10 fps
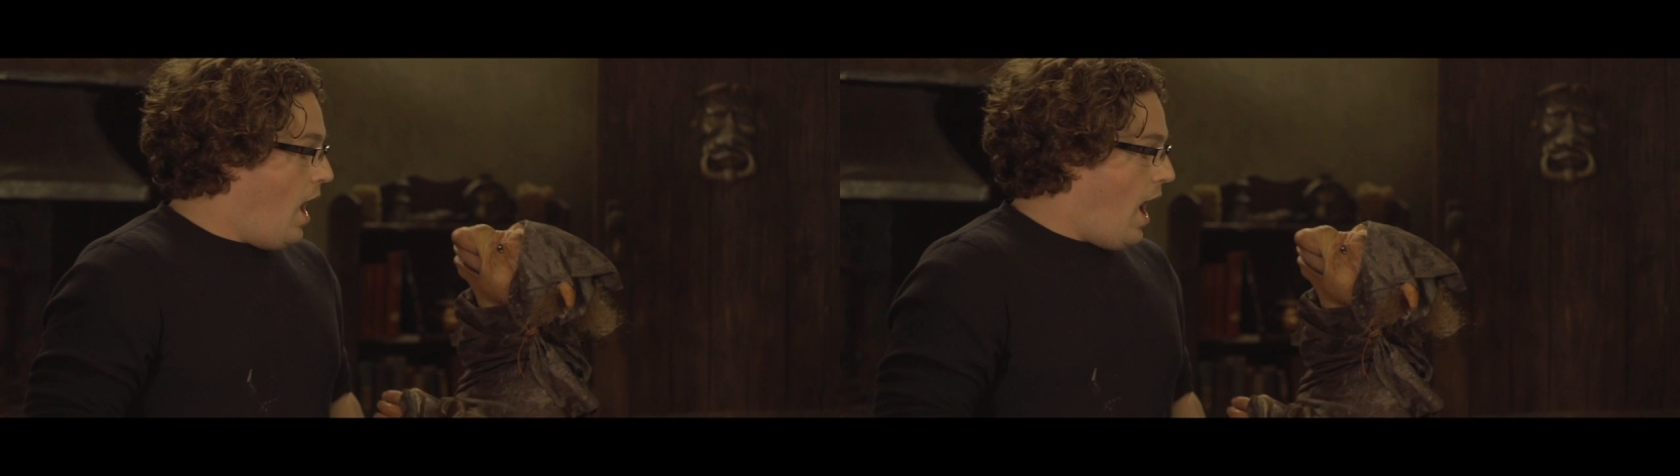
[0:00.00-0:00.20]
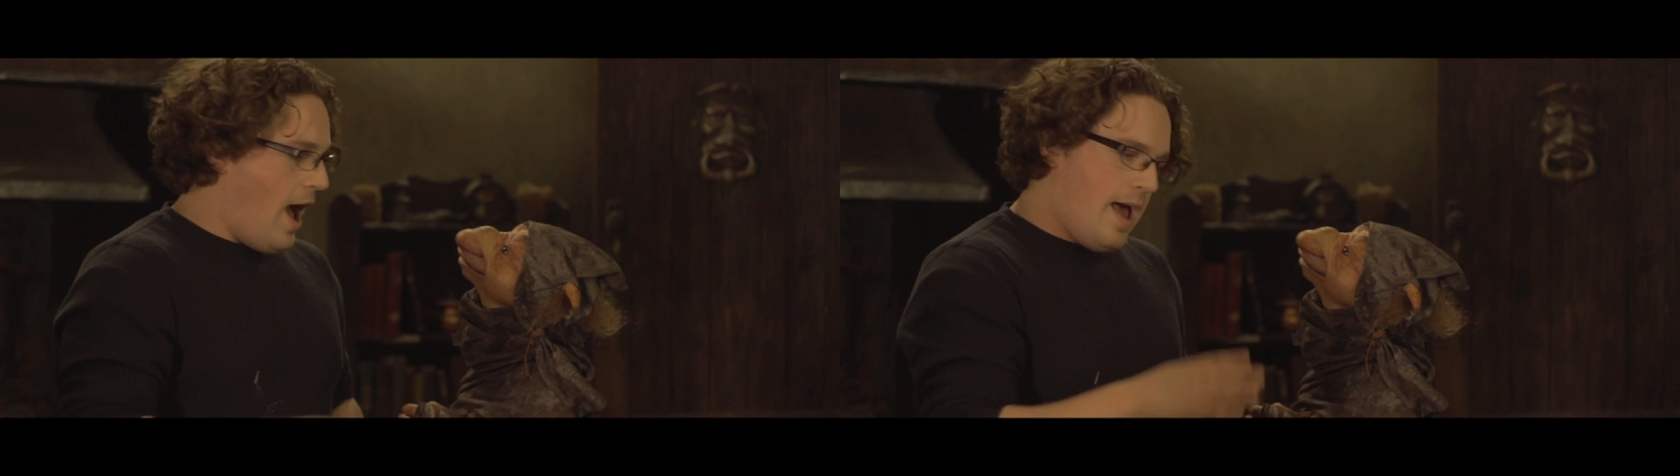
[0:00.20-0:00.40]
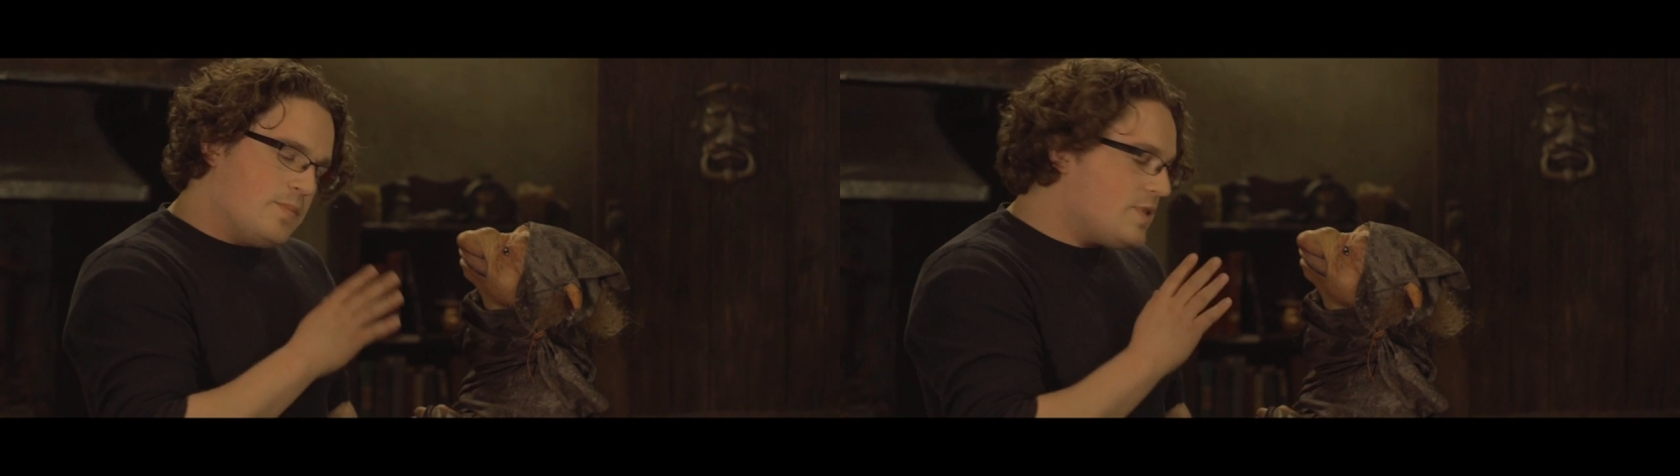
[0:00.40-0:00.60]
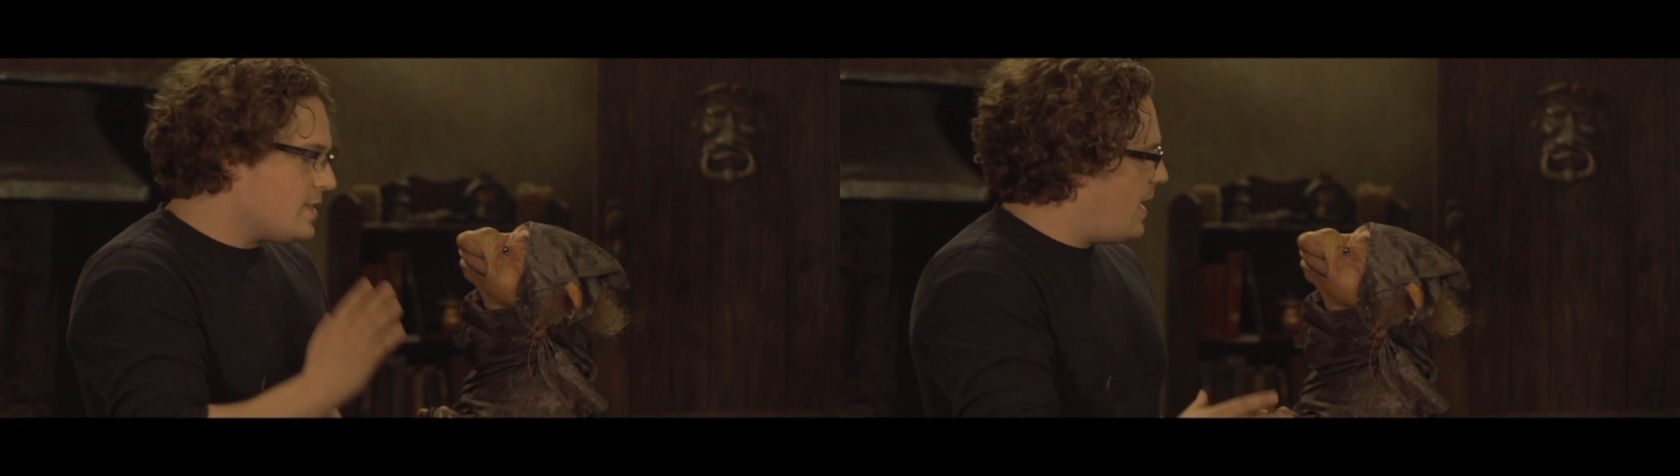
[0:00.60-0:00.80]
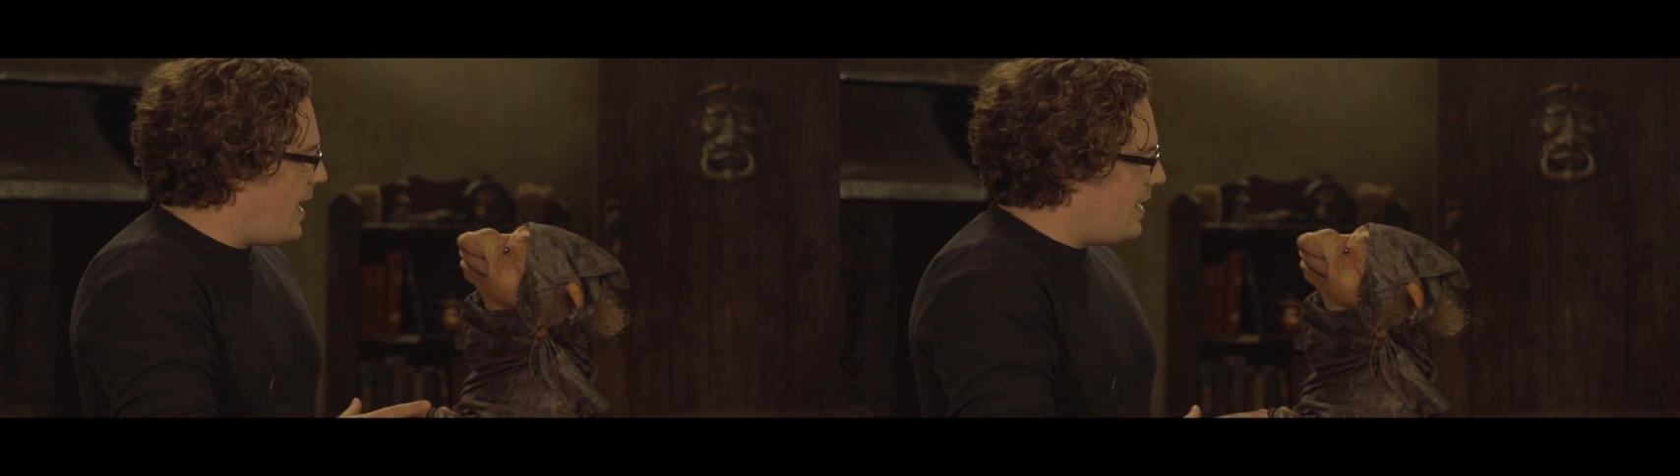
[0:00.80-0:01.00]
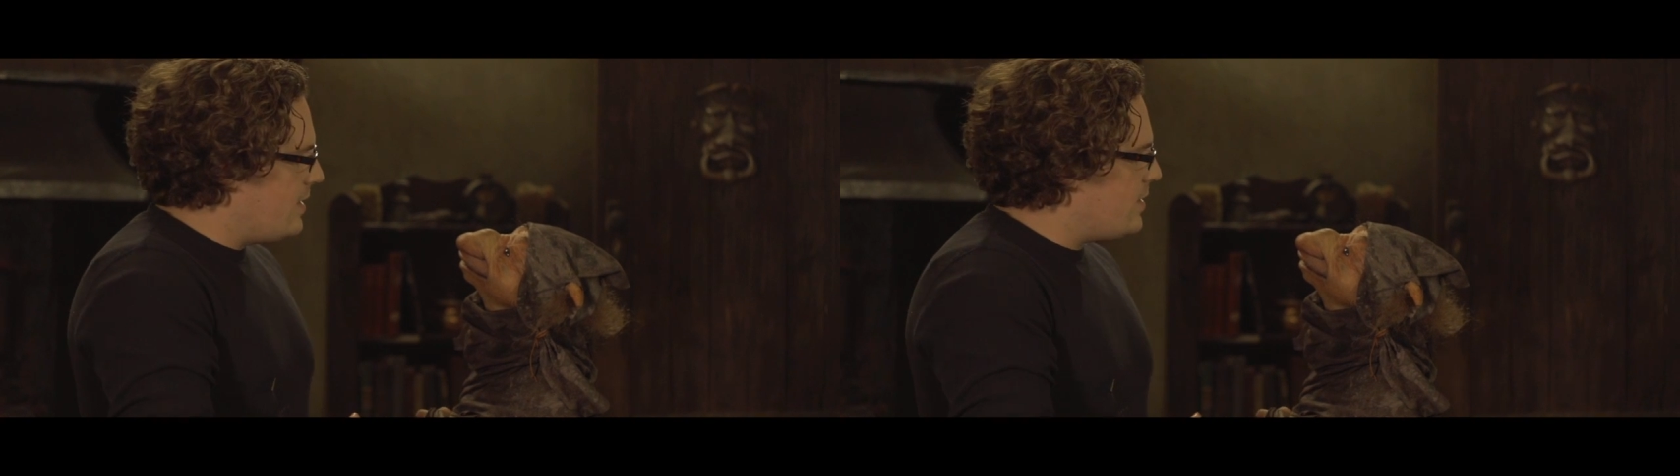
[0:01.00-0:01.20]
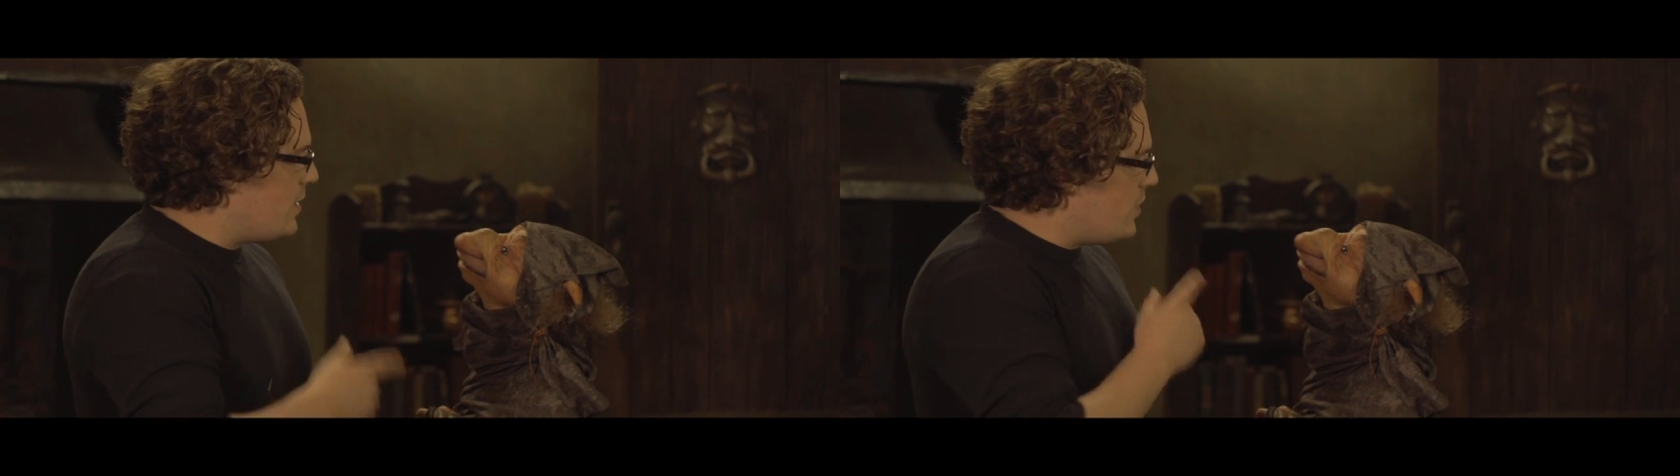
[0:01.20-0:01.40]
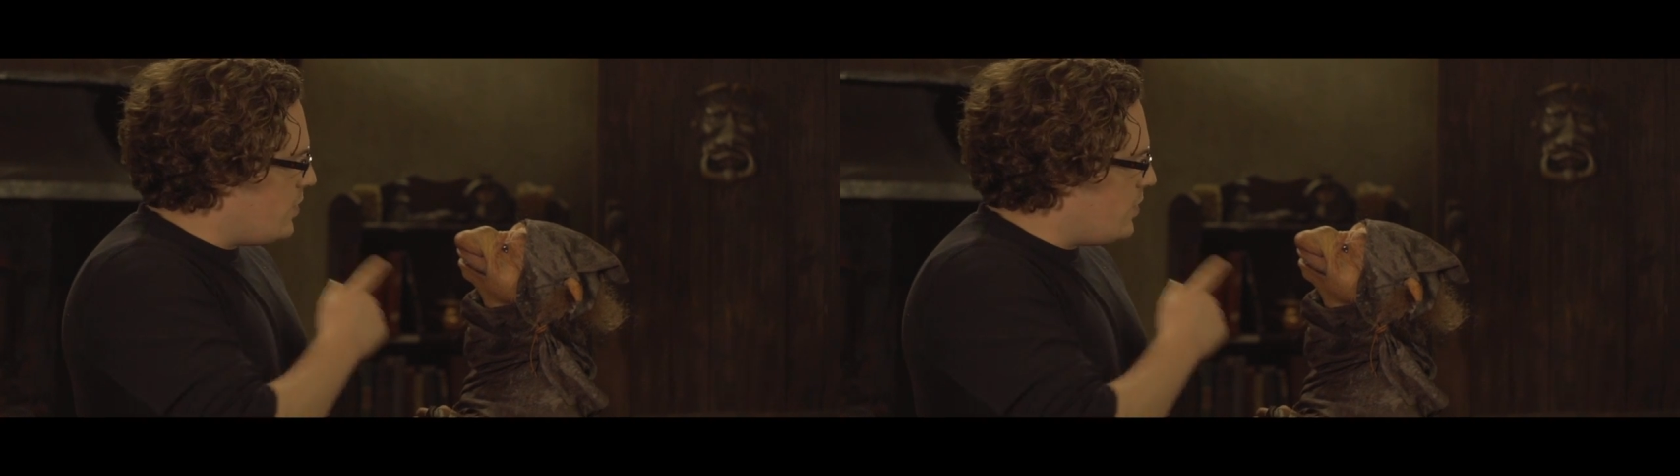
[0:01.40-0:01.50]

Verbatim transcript: I am saying that